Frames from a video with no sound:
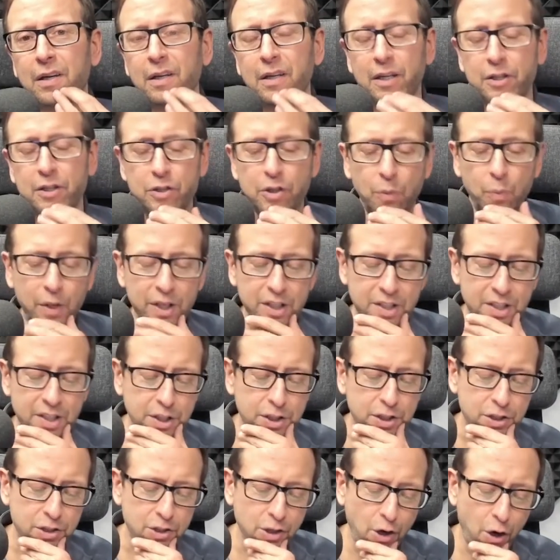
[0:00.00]
And so we see
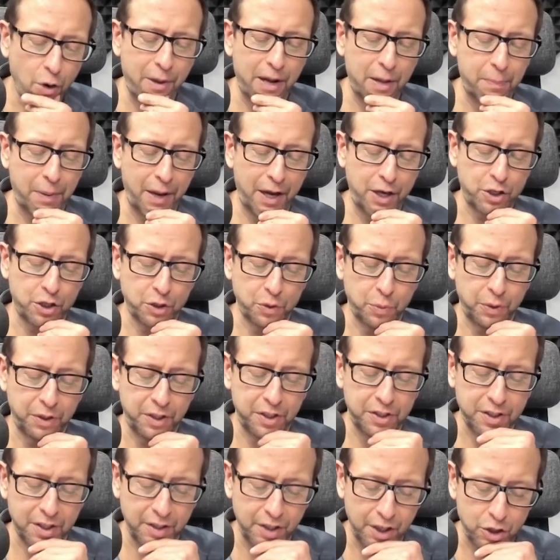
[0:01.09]
so many patients with
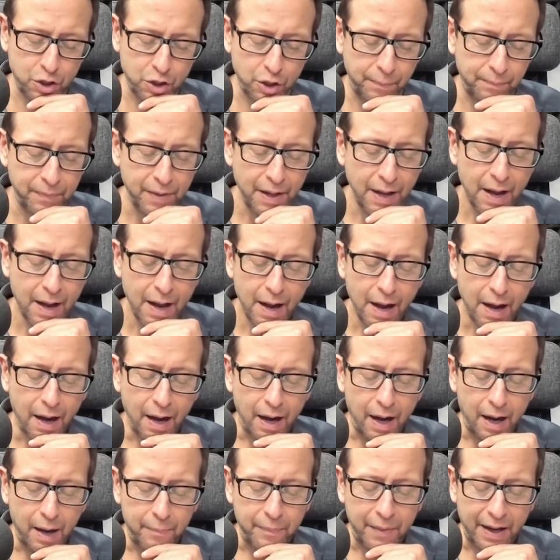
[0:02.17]
this condition.
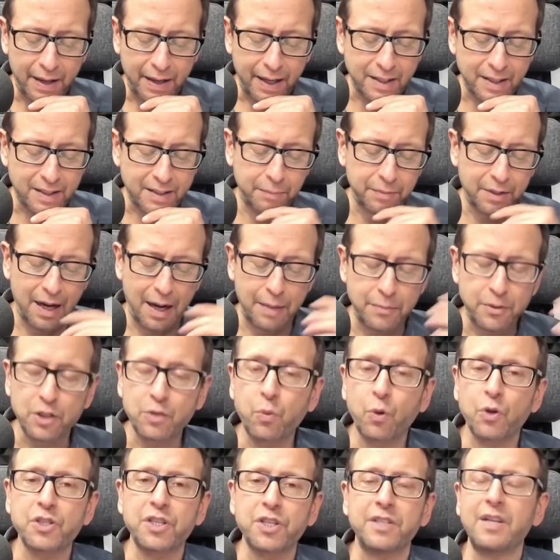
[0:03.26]
And again, sometimes it's
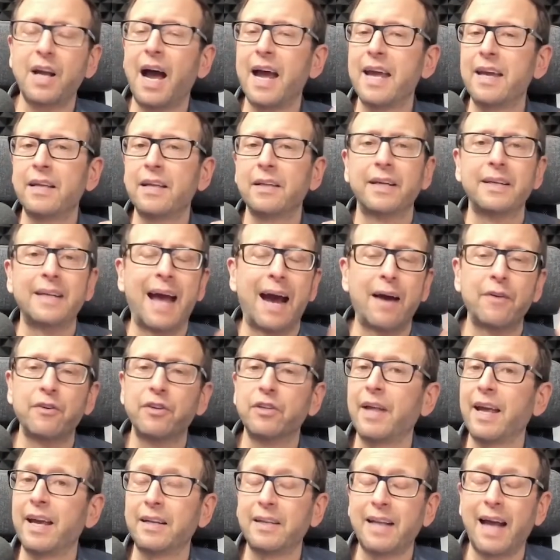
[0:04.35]
worse at night. You lay down, you're
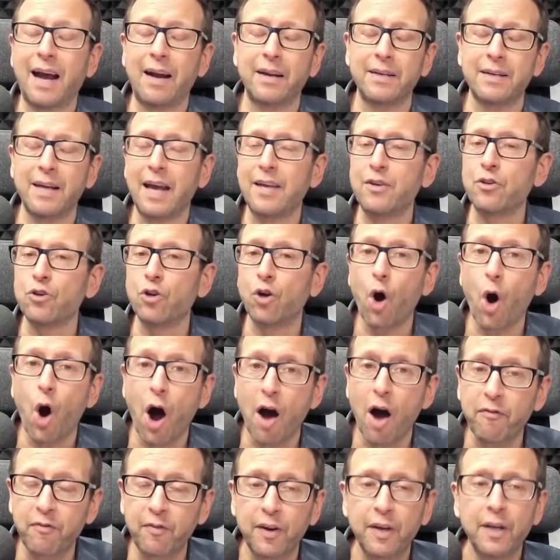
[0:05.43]
laying down at night, you
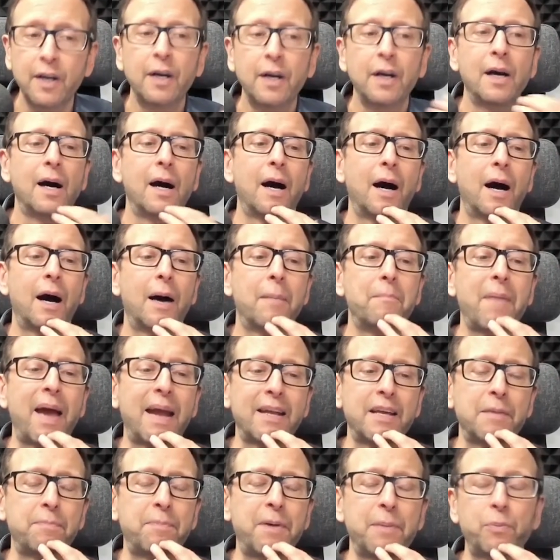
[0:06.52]
cough.
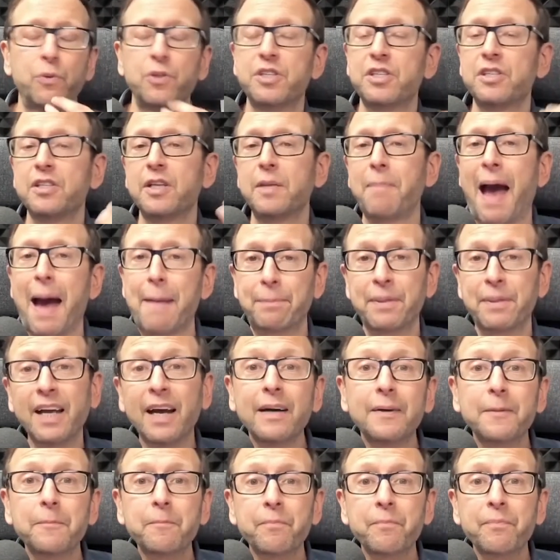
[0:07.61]
Many people with sleep
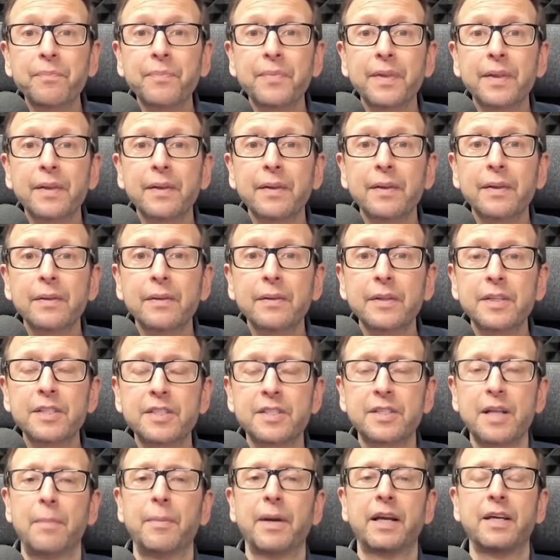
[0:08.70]
apnea. The
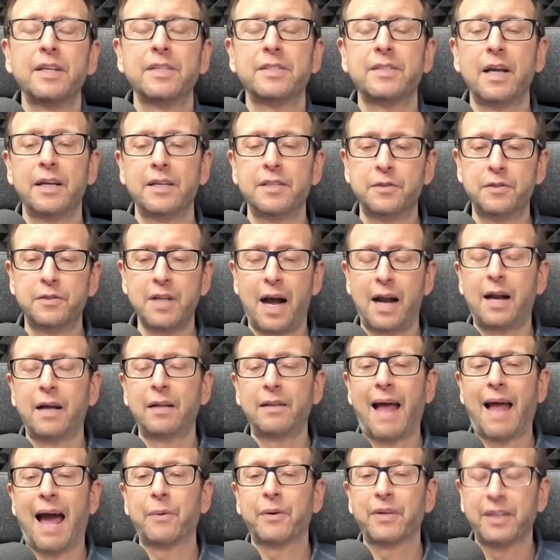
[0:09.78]
stomach is not
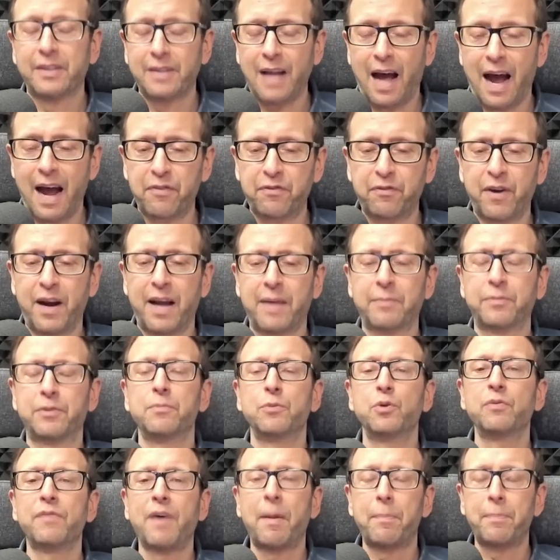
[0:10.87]
allowing the diaphragm to
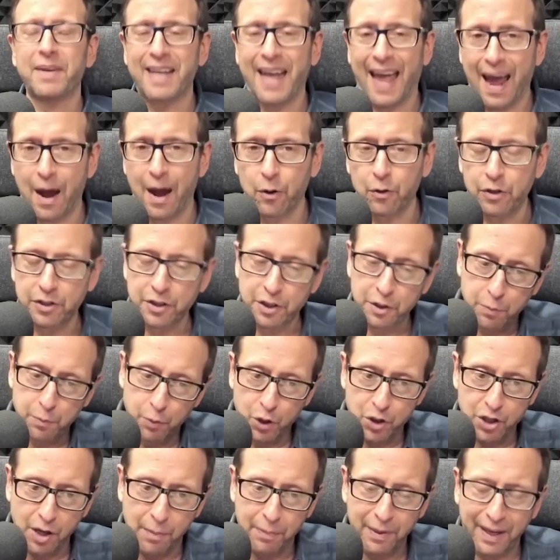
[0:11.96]
move up and down because it's
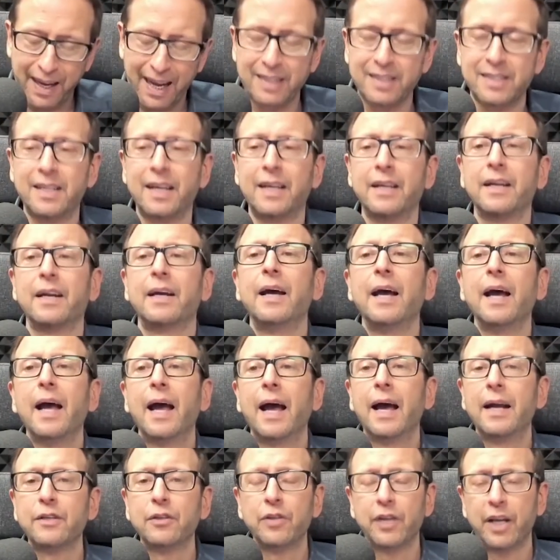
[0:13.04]
pushed up against it.
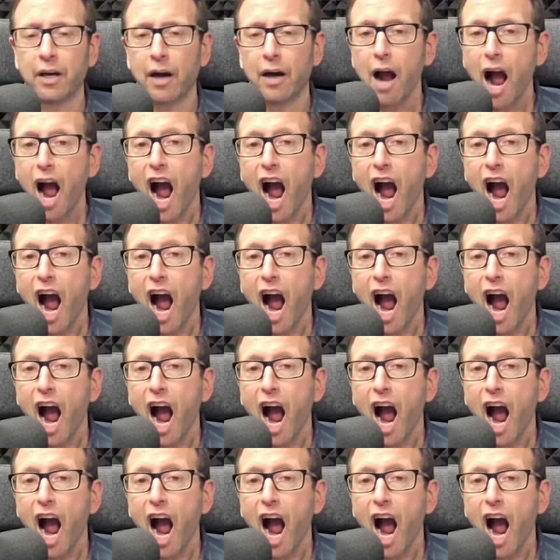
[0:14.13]
And you'll hear,